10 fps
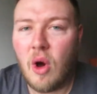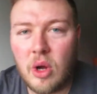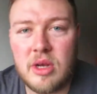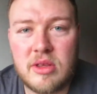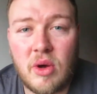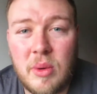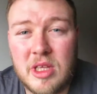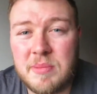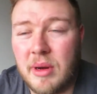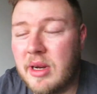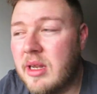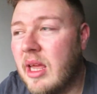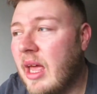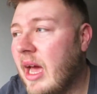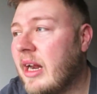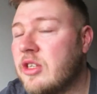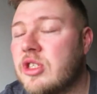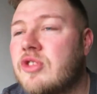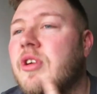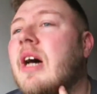on your tongue, and it's burning, and it
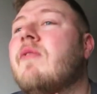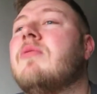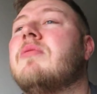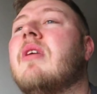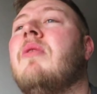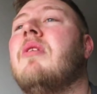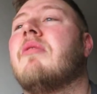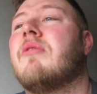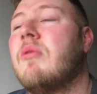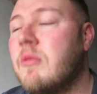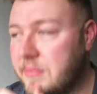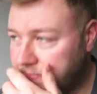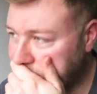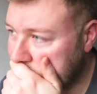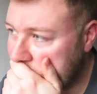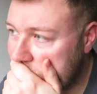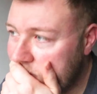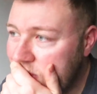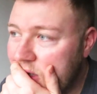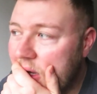just travels down your throat.
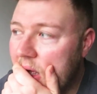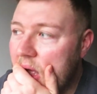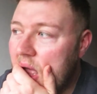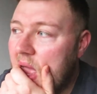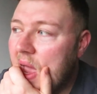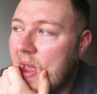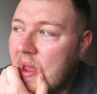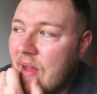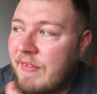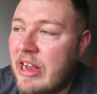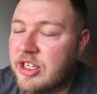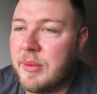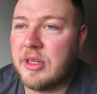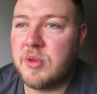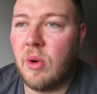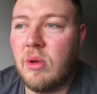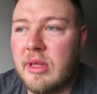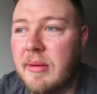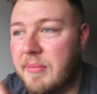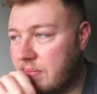Eventually when I swallowed it,